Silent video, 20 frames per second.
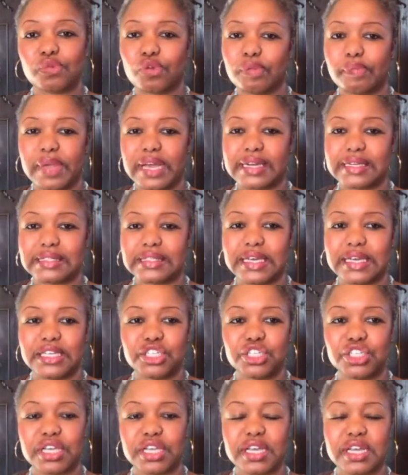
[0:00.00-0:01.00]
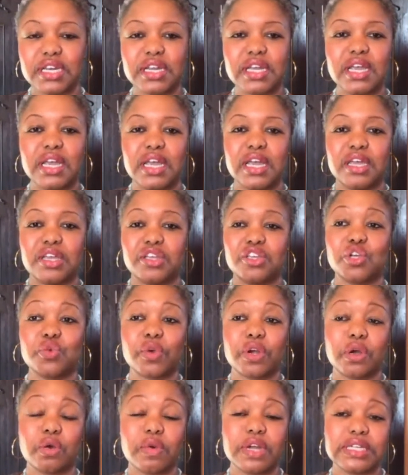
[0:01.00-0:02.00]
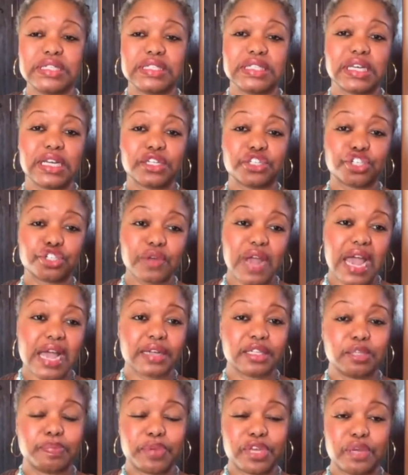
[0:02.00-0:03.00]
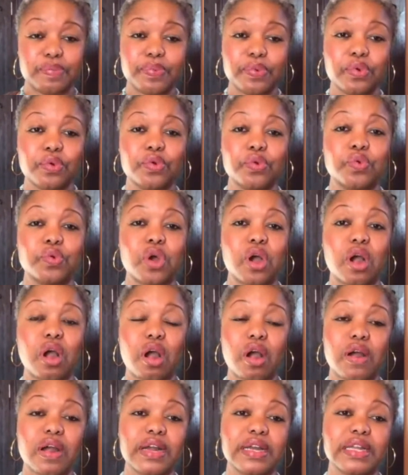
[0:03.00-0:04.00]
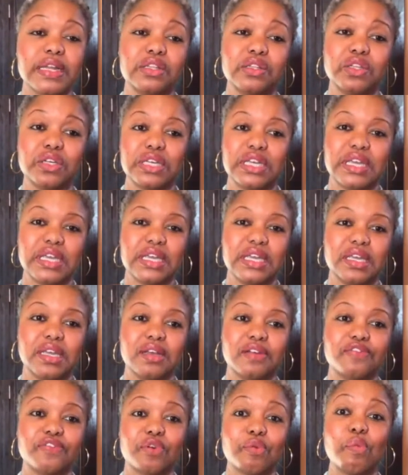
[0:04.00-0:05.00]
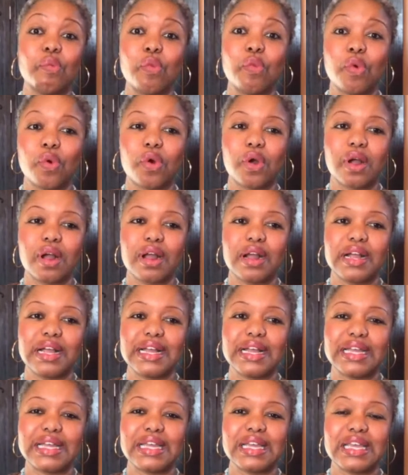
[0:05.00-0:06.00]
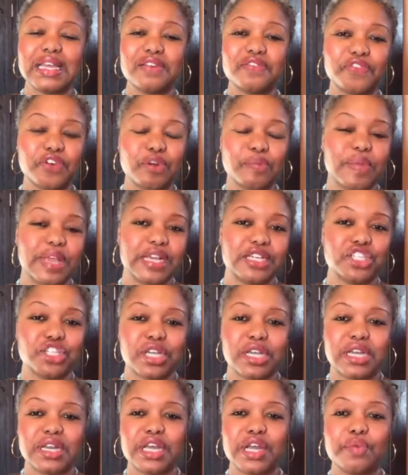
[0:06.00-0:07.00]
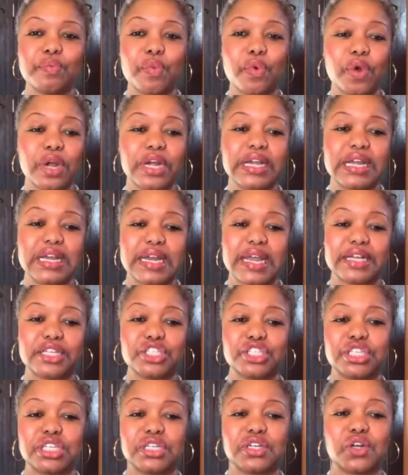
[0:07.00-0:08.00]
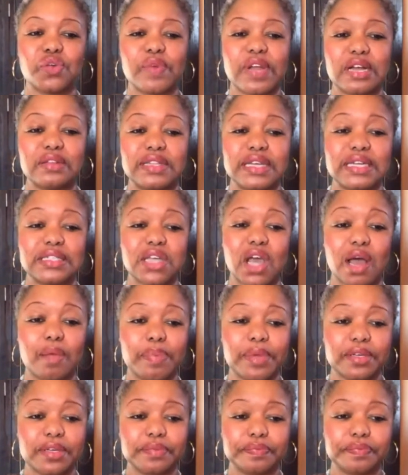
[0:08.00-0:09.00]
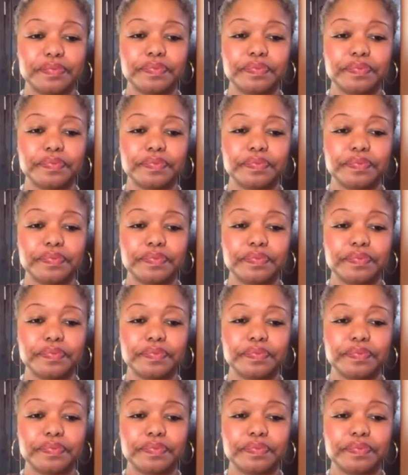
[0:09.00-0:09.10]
or meditation, you are going to attract people who are already looking for more information and more connection around that topic.